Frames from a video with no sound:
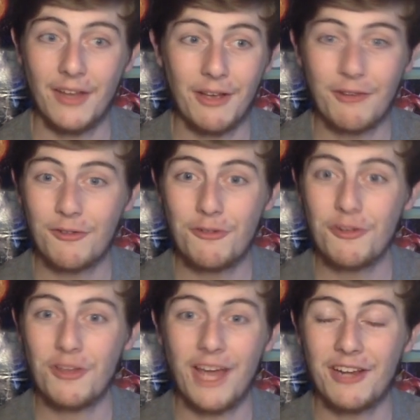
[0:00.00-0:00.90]
I
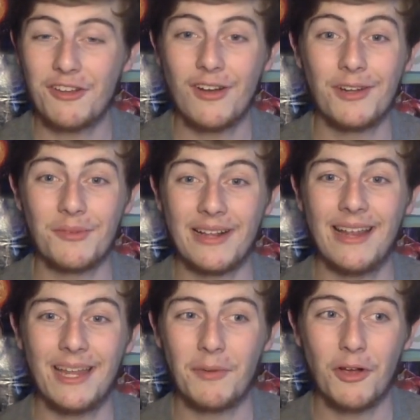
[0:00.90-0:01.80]
actually thought it was
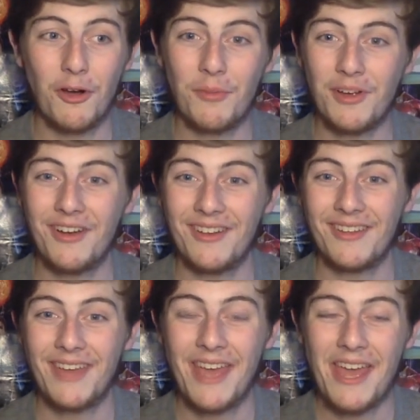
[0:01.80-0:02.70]
Glenn. I'm like, oh my
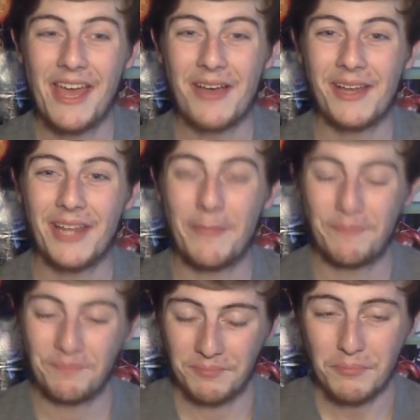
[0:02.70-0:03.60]
God. And then
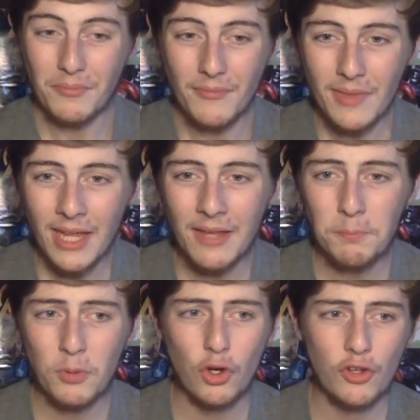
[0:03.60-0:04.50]

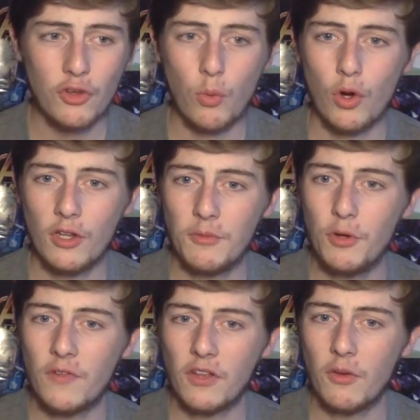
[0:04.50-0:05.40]
because the world has
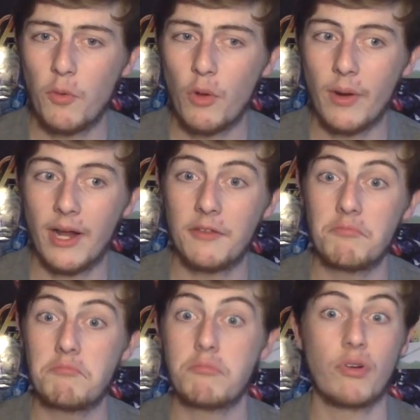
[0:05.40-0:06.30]
moved on to a point where it's
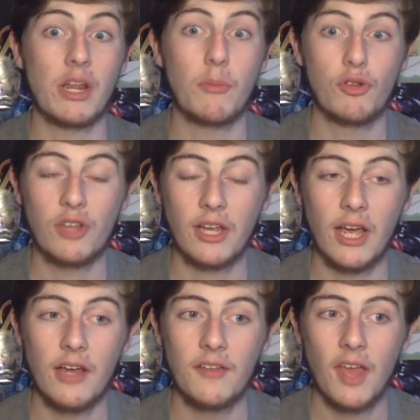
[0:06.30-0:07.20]
pretty much like
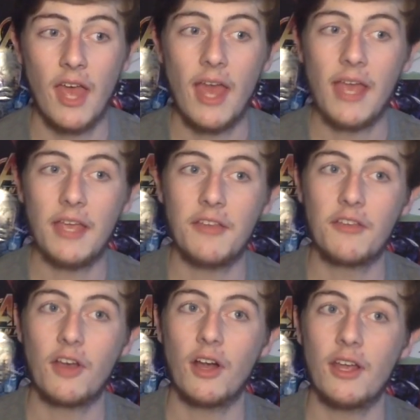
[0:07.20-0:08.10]
ours,
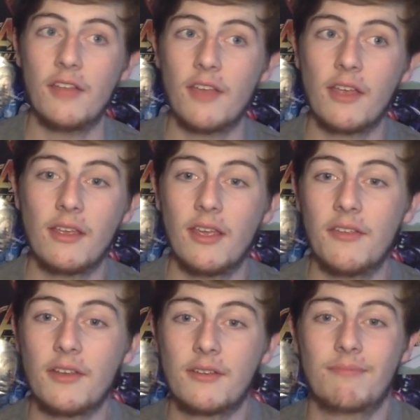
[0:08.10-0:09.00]
it's like
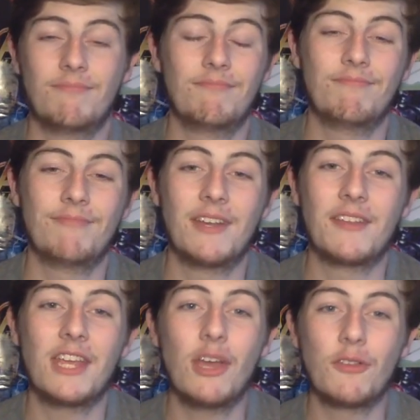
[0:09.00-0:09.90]

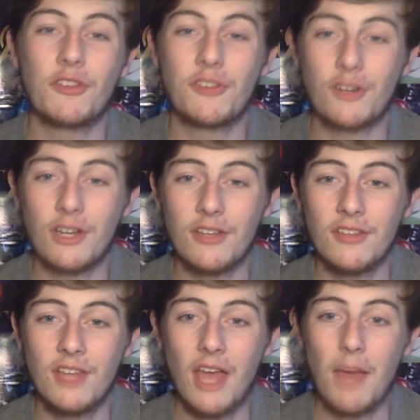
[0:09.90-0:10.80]
he owns a
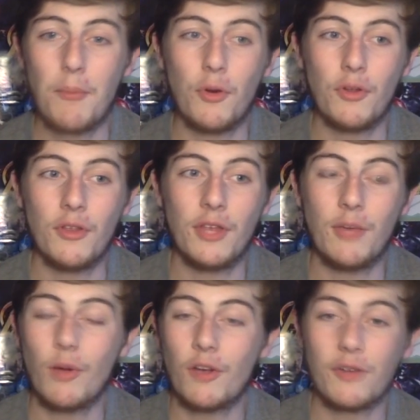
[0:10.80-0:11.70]
circus, but he
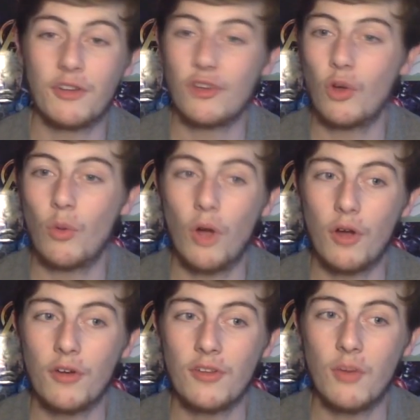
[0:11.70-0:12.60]
walks around showing
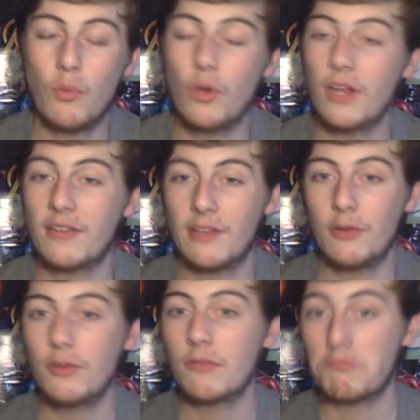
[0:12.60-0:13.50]
walkers, and one gets
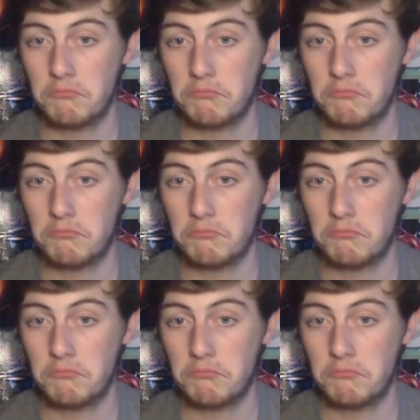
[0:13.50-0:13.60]
loose.